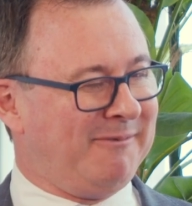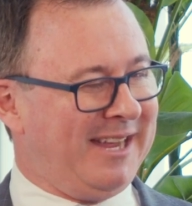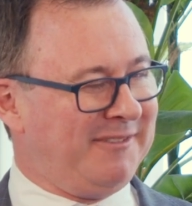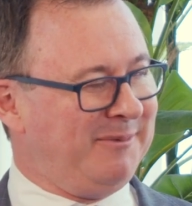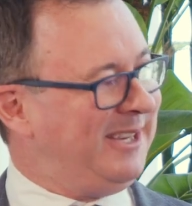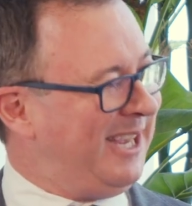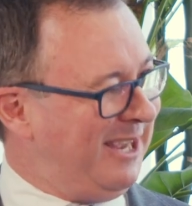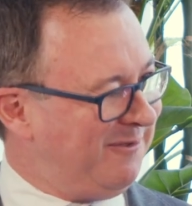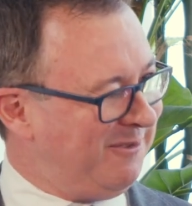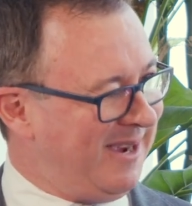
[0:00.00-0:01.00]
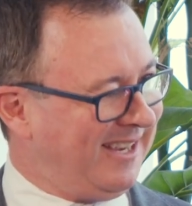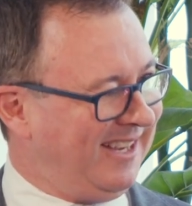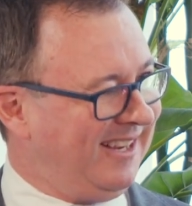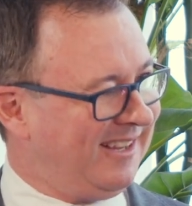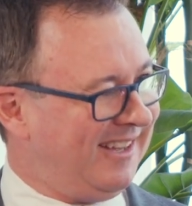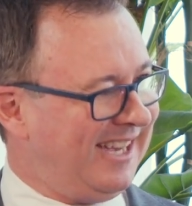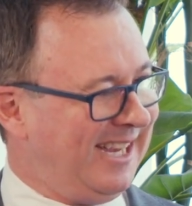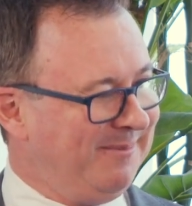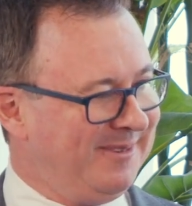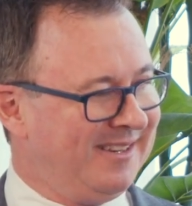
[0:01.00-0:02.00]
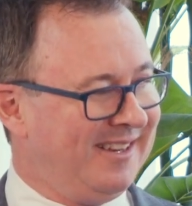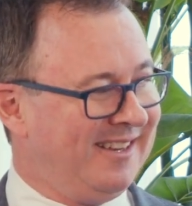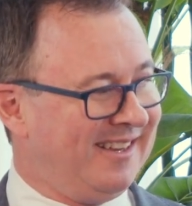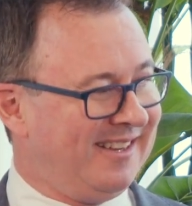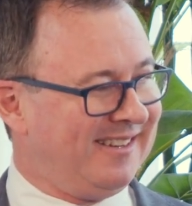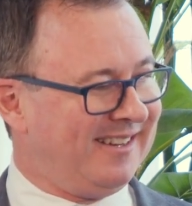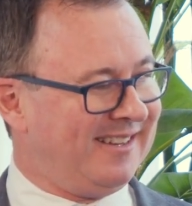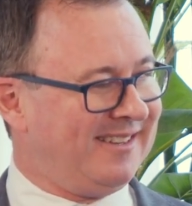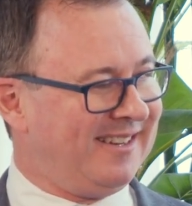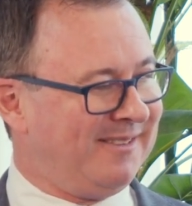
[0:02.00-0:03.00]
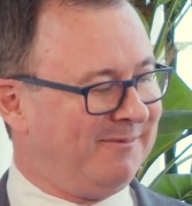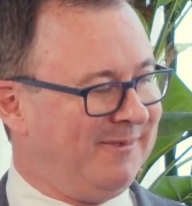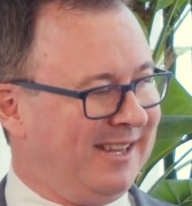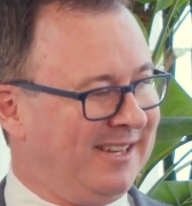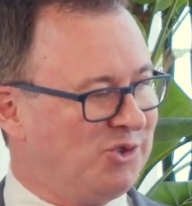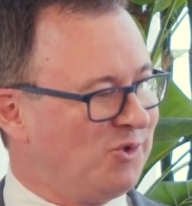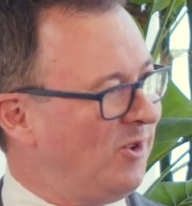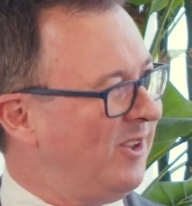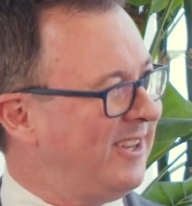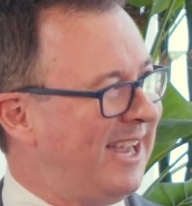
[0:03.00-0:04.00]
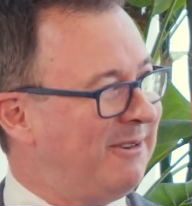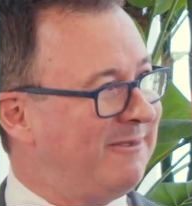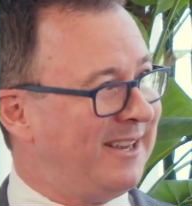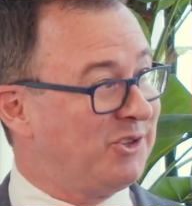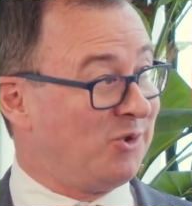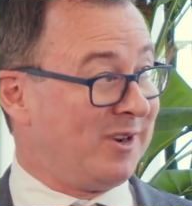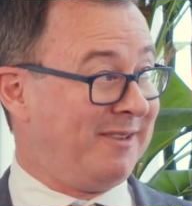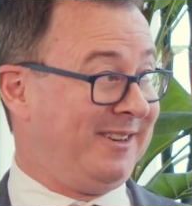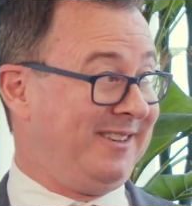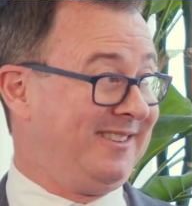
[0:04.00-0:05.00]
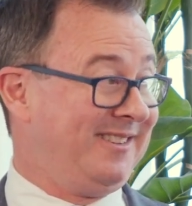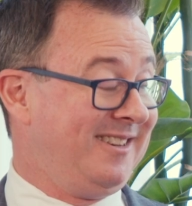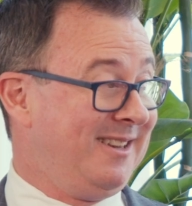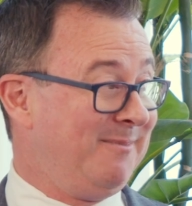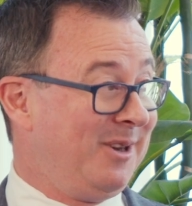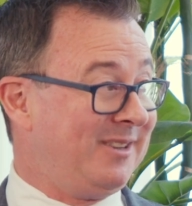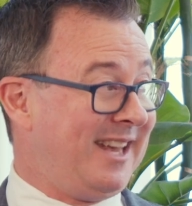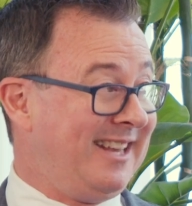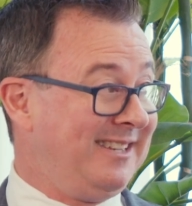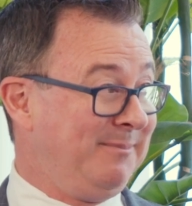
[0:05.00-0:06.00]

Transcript: we have to be careful making claims that are really strong like that without strong evidence, because it has